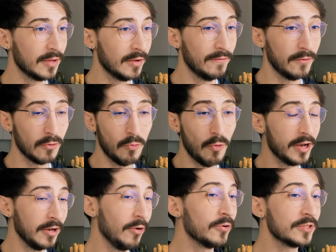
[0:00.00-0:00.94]
For
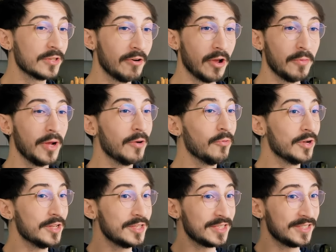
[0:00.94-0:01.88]
quite a long time, it
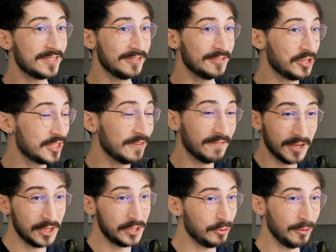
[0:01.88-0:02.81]
was just a
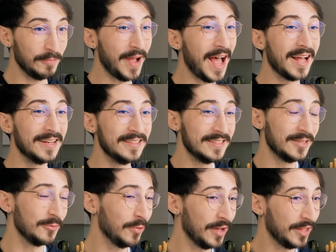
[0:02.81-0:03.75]
virtual band
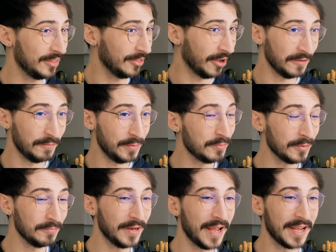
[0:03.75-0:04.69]
with live people
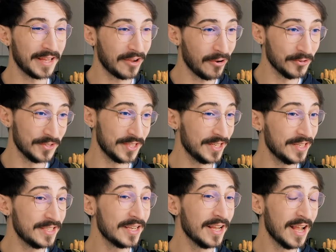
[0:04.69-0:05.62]
playing the
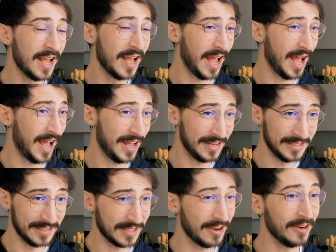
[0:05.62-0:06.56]
concerts,
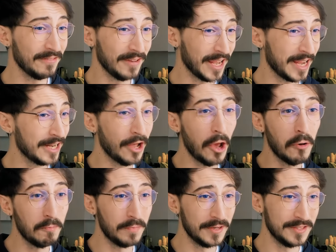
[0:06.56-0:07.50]
and kind of like an
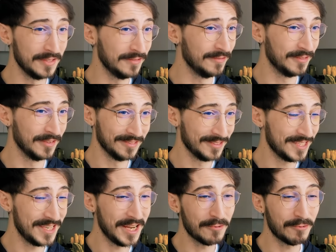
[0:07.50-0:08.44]
open
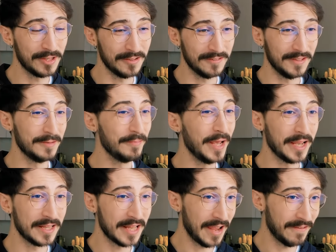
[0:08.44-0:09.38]
secret of it
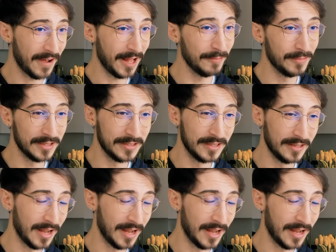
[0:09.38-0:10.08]
being Dave Albarn